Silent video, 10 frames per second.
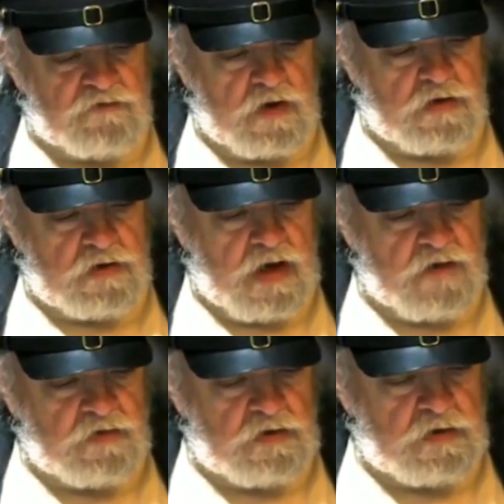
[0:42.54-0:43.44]
fun to
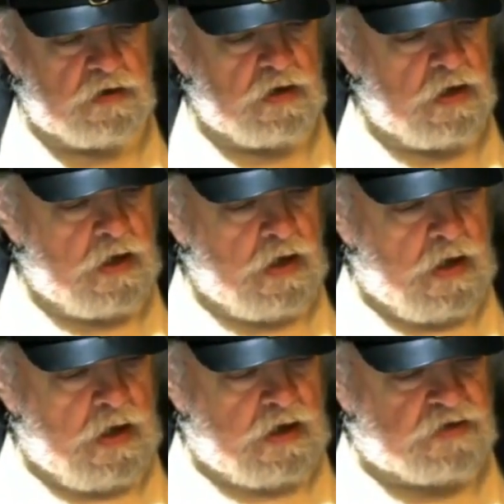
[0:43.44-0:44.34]
have it
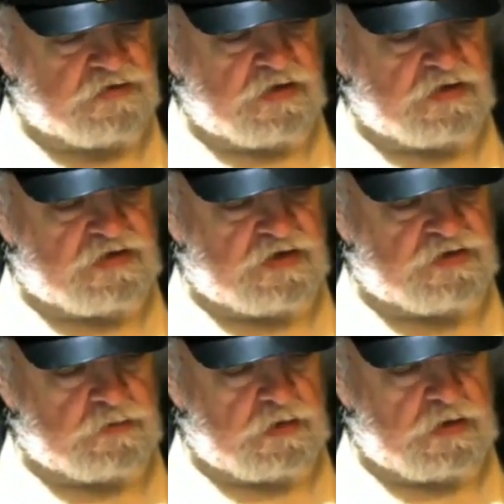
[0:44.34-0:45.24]
as an
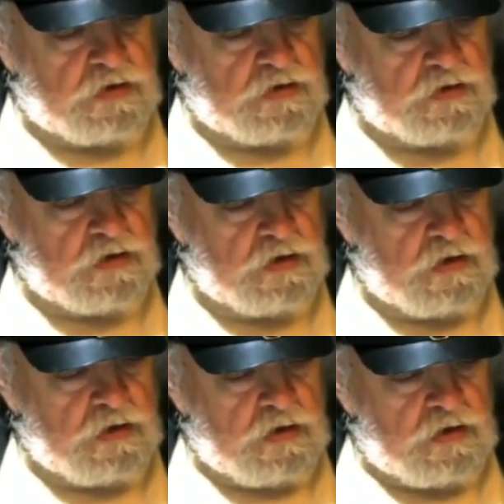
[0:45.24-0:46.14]
accessory.
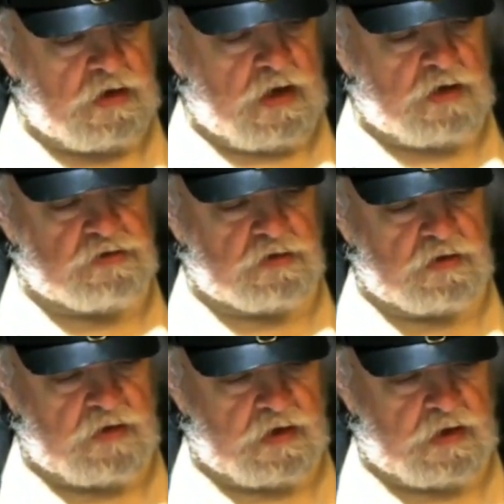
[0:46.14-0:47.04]

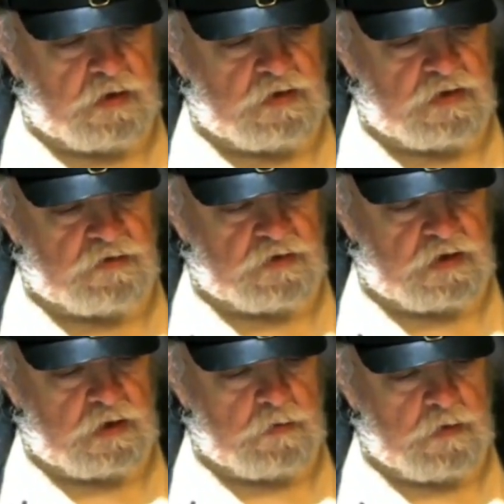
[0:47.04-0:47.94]
Naturally, that got me to
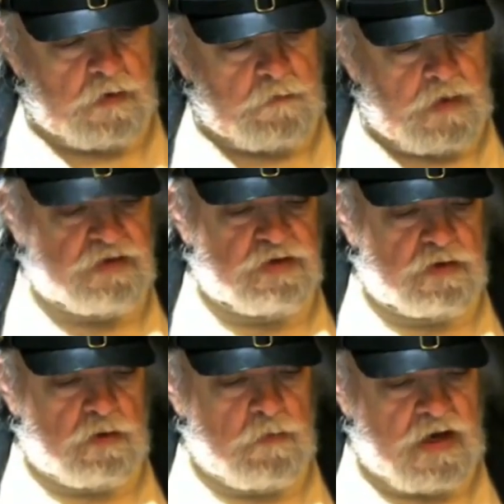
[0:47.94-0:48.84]
thinking about
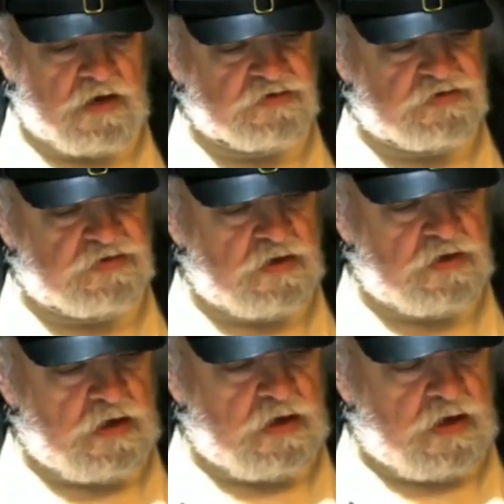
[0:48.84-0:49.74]
magical masks.
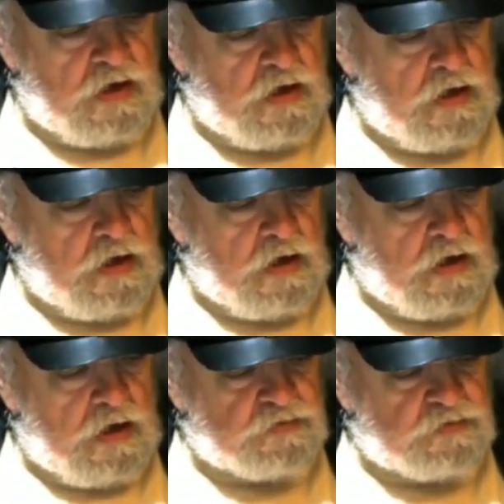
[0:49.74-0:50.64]

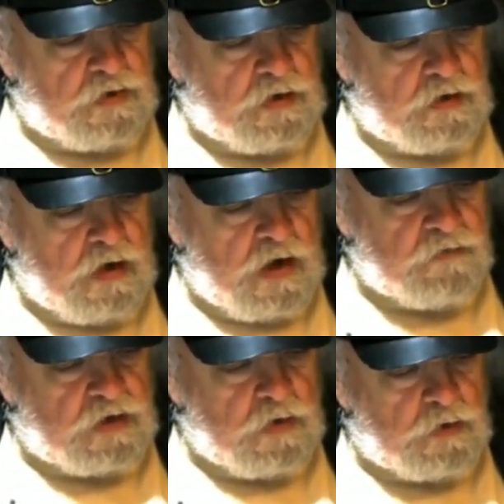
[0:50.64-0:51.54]
As a player, I
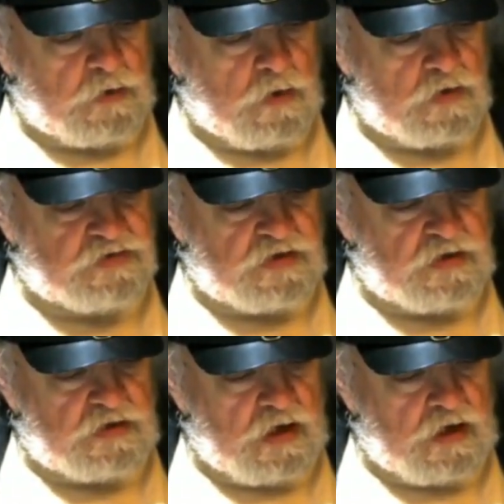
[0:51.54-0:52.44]
haven't come across
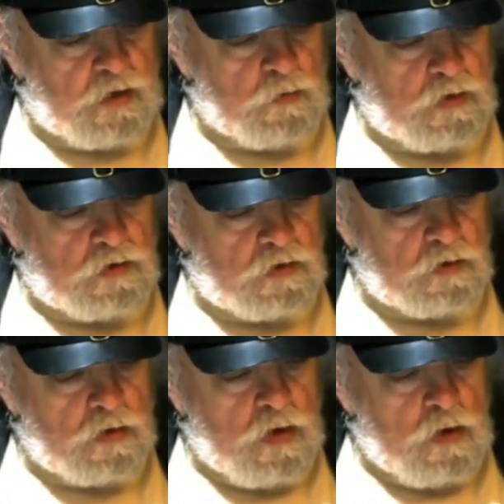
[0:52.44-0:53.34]
any yet. I
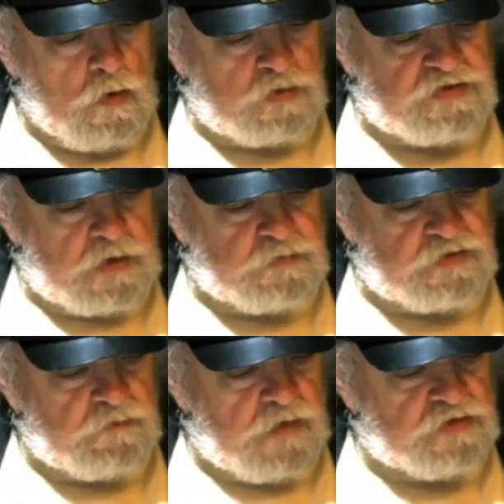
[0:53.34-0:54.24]
wonder, what types
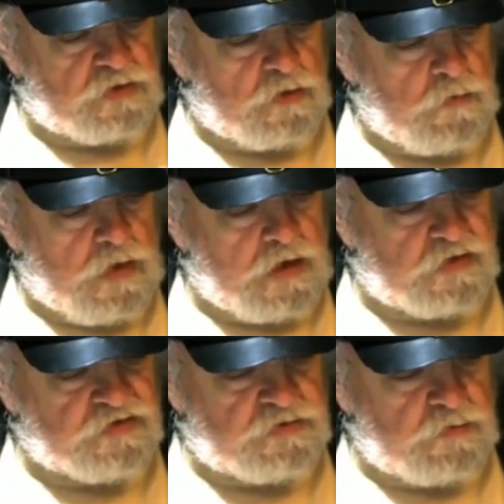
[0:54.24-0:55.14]
of magical
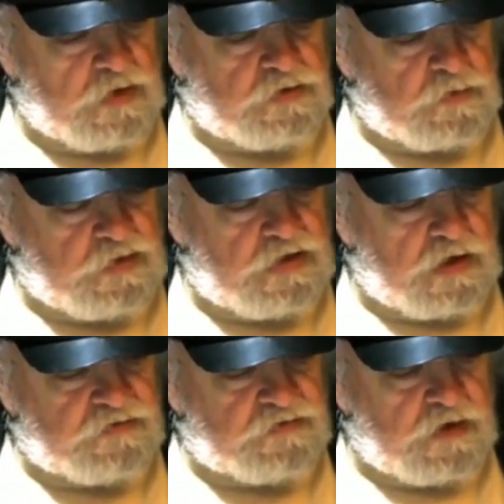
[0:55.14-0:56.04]
masks might there be
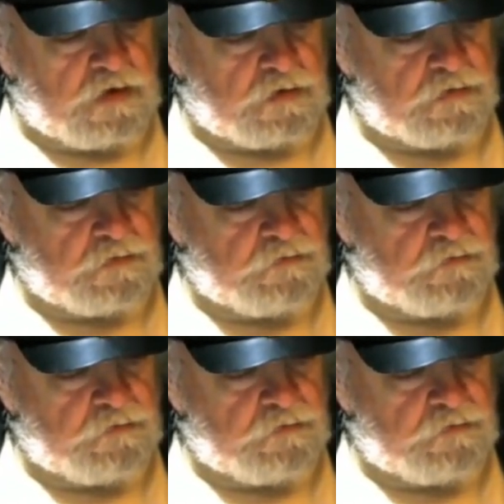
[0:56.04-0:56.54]
out there?